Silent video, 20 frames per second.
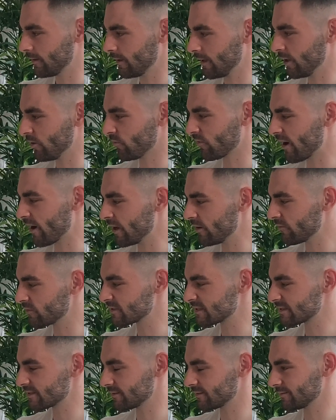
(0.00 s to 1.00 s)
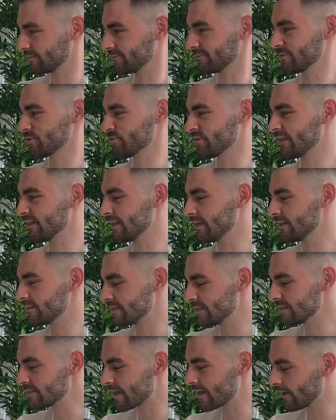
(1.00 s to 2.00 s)
engraved 3D
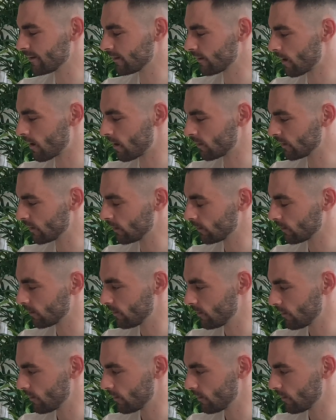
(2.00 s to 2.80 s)
detail on it.